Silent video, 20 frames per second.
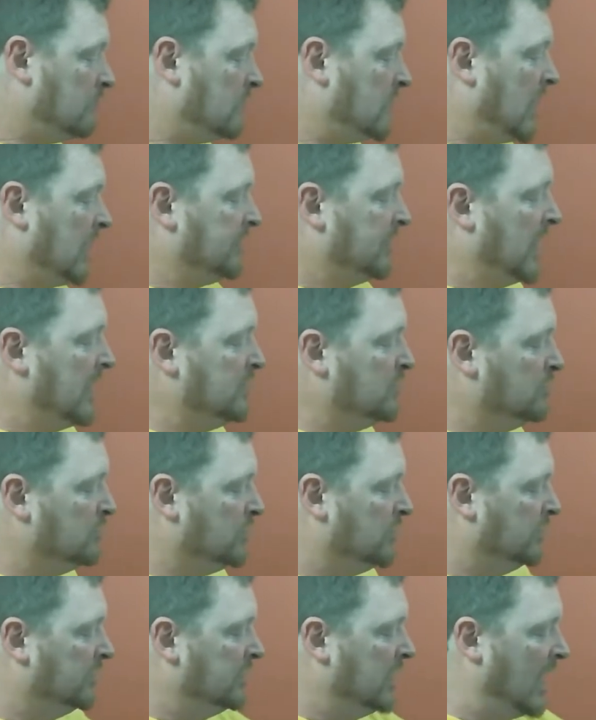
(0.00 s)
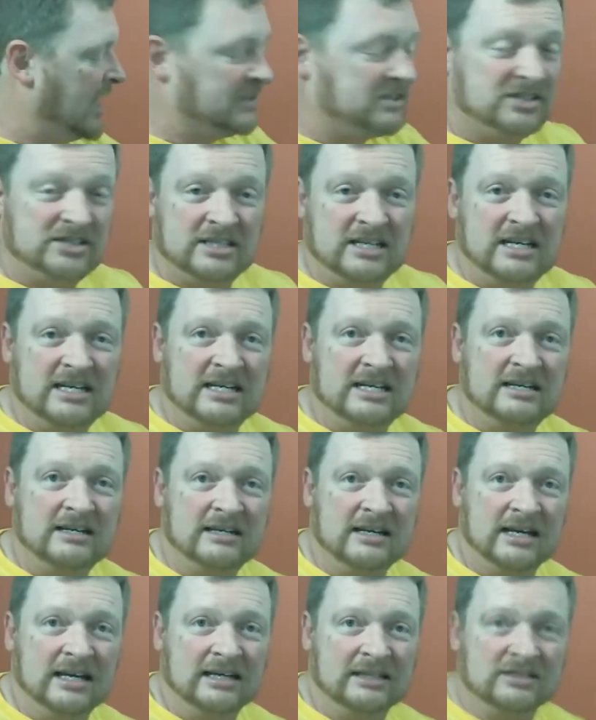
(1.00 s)
that you could not see
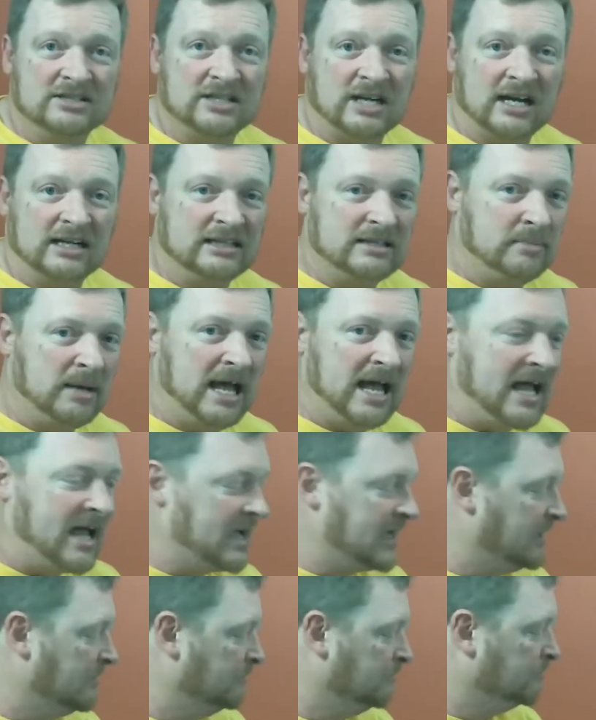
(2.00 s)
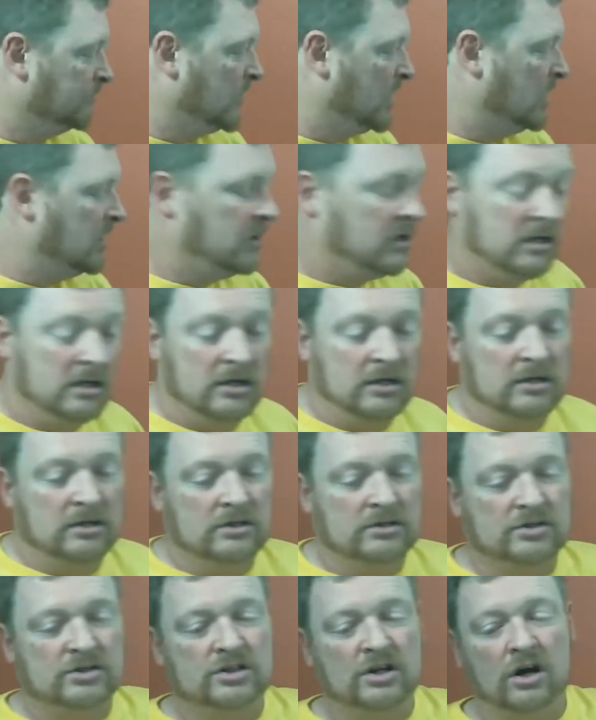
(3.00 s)
inside the bag.
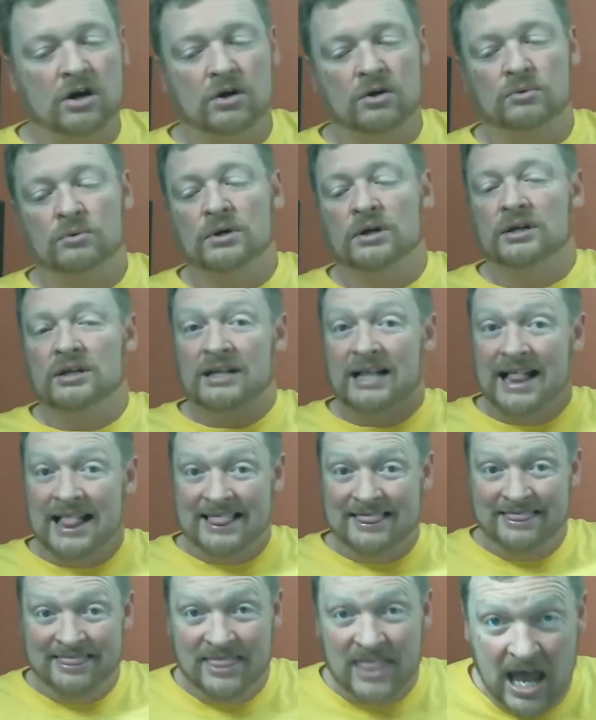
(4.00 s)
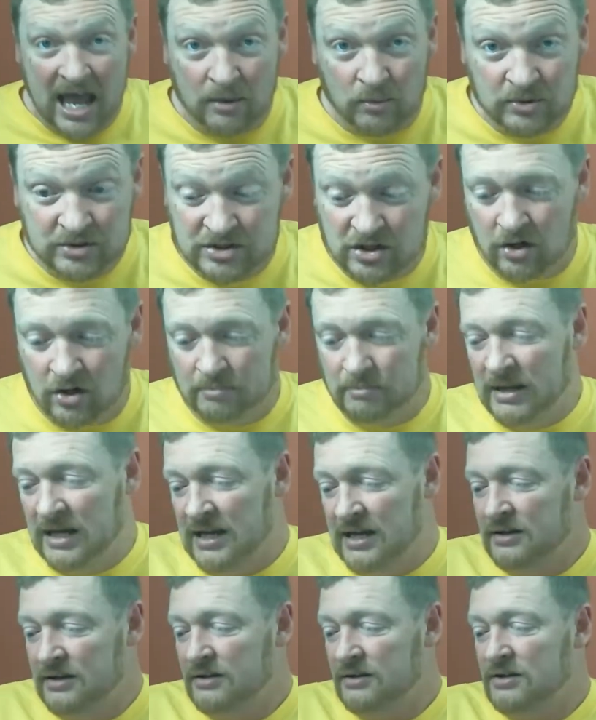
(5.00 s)
So that was on
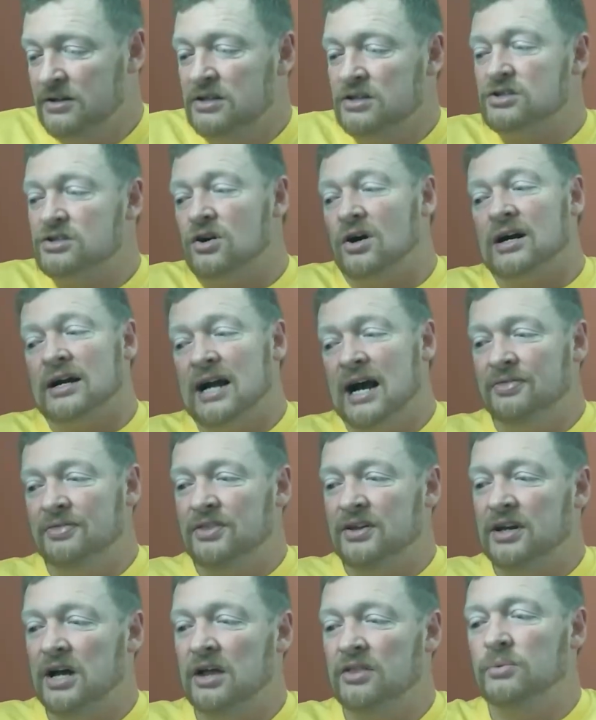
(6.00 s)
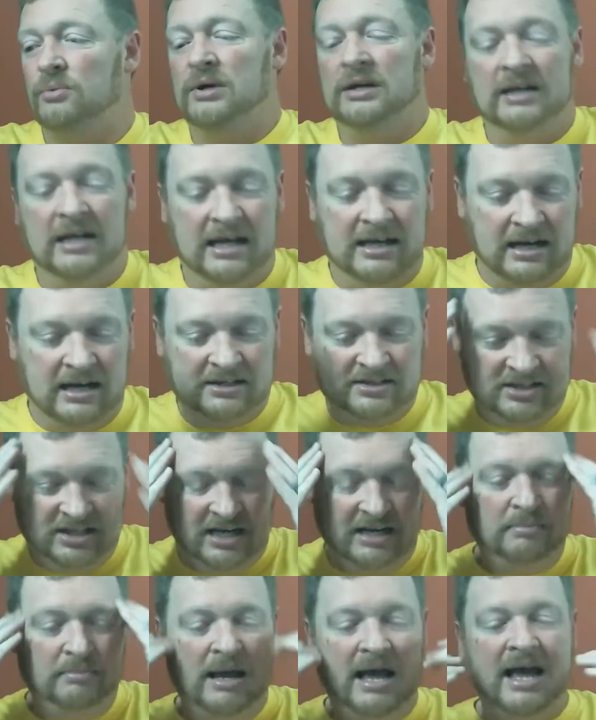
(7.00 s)
me. So I got the other one and I sent
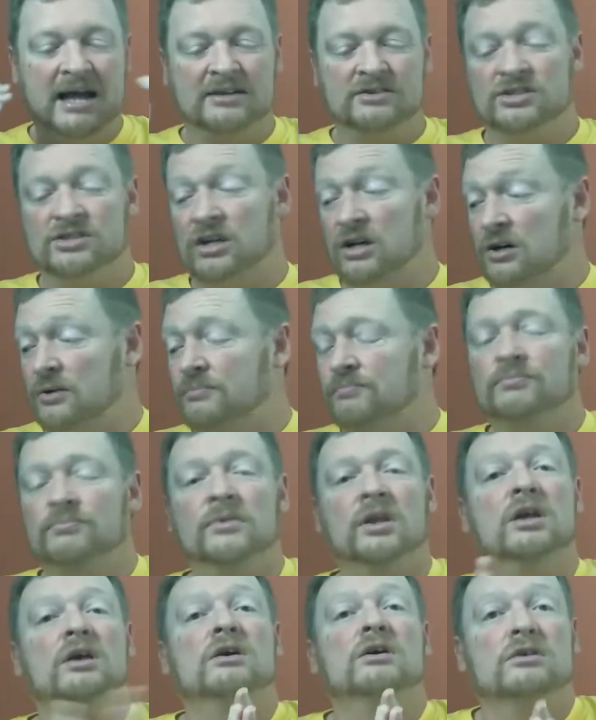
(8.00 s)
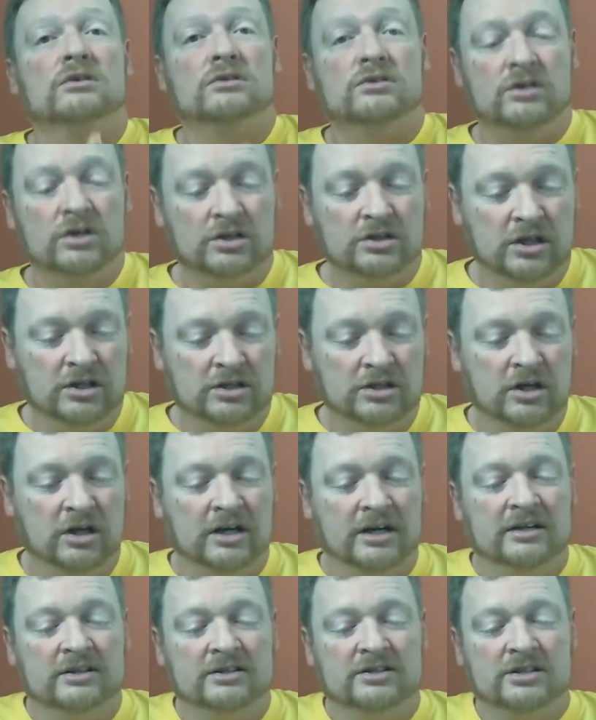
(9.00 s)
it back. So
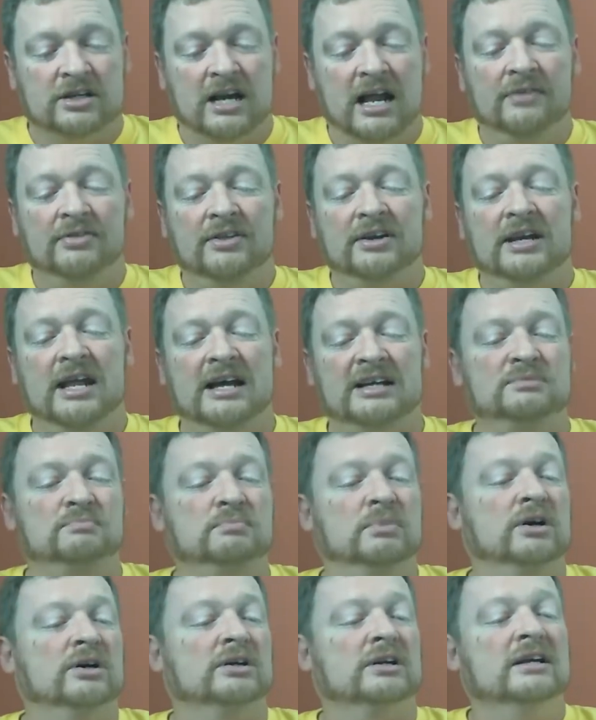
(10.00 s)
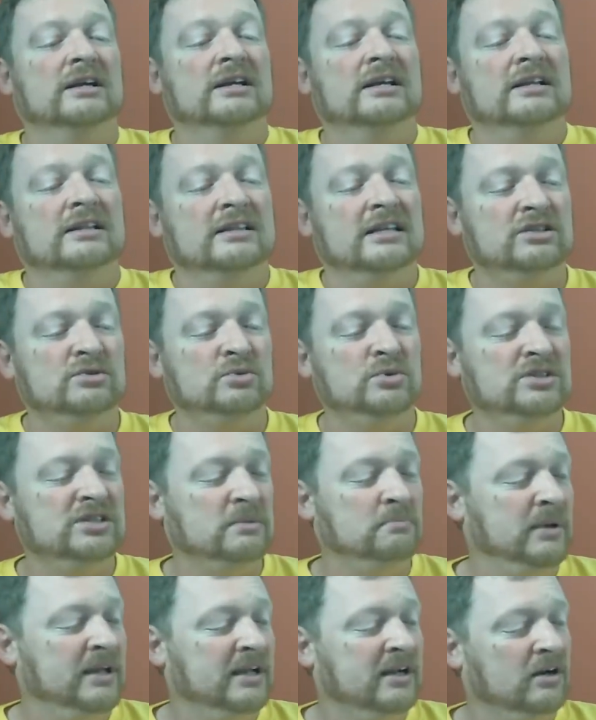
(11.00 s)
good. So now the next book. This was
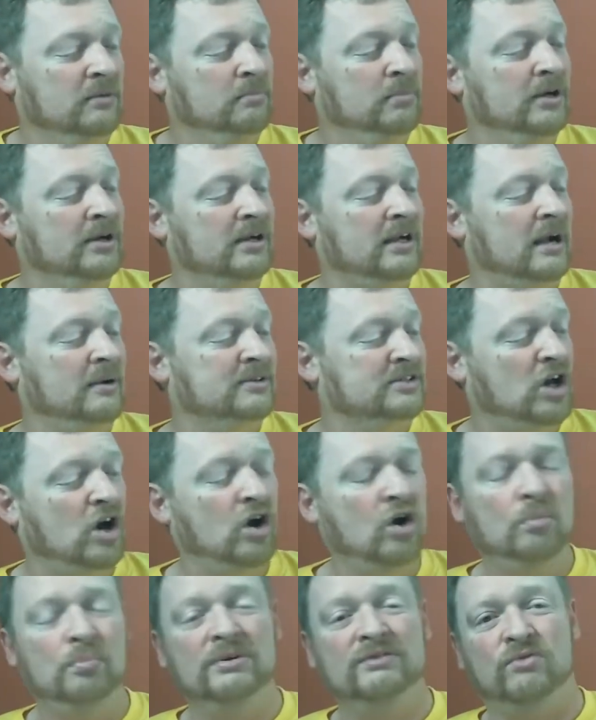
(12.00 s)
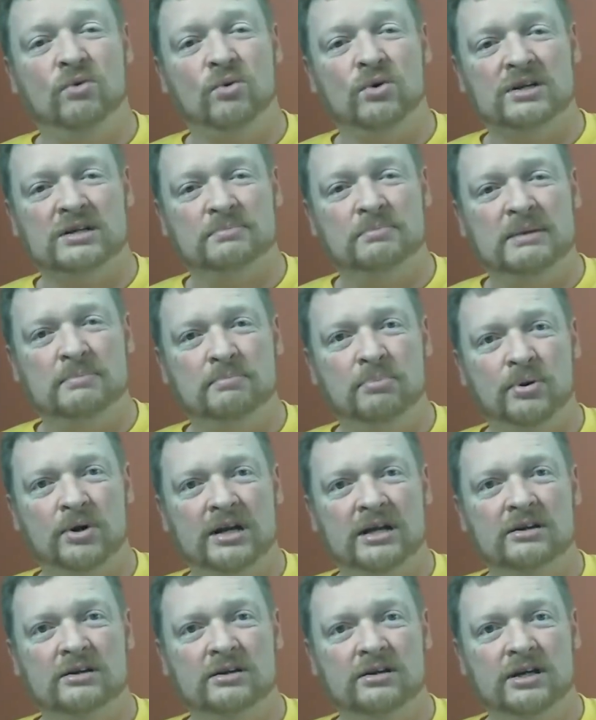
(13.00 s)
a bigger book. I was hoping for it to be pretty
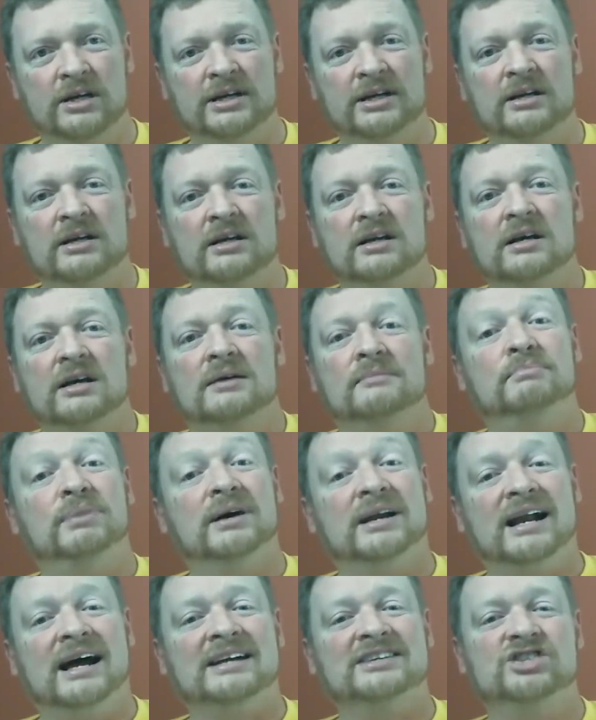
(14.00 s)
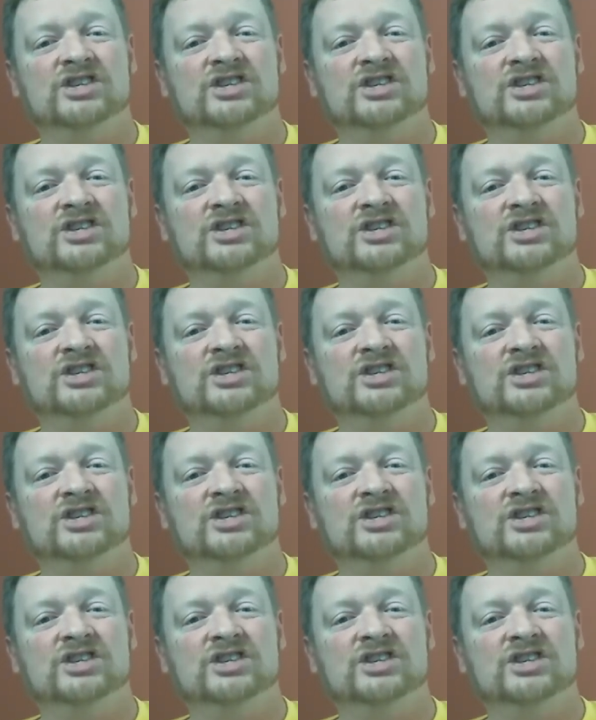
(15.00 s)
good, but I